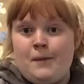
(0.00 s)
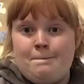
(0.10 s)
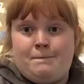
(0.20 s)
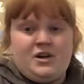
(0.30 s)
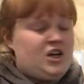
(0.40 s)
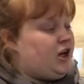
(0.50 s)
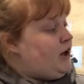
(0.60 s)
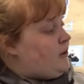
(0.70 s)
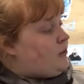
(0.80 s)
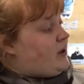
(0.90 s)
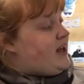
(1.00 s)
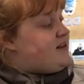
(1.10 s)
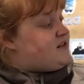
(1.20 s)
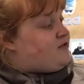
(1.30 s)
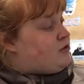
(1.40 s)
Blue
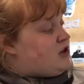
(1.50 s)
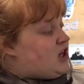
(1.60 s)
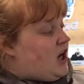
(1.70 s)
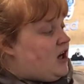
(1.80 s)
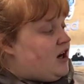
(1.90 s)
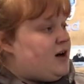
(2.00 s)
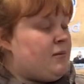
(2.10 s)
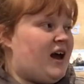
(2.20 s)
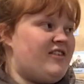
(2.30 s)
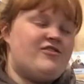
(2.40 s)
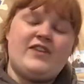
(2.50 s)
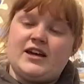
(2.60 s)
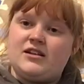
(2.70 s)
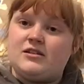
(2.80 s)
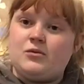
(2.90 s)
is for the calm I
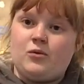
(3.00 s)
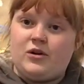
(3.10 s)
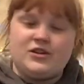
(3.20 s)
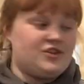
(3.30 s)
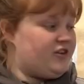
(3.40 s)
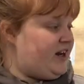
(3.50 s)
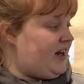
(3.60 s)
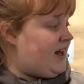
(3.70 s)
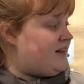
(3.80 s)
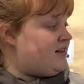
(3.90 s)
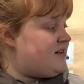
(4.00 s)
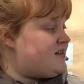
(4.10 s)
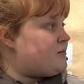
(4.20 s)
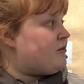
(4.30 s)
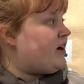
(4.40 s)
feel wandering in the
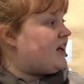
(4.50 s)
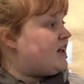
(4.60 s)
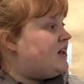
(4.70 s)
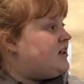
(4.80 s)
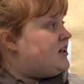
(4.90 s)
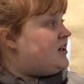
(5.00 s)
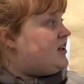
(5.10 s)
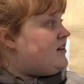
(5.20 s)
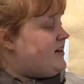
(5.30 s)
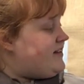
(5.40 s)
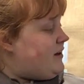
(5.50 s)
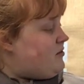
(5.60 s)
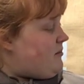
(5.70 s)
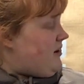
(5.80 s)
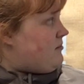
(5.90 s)
spring. I think that would
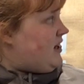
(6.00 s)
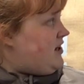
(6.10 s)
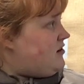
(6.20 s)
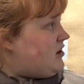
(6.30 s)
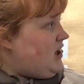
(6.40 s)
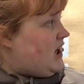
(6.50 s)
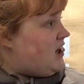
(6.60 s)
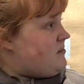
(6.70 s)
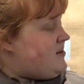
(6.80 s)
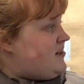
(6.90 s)
make me look calm, isn't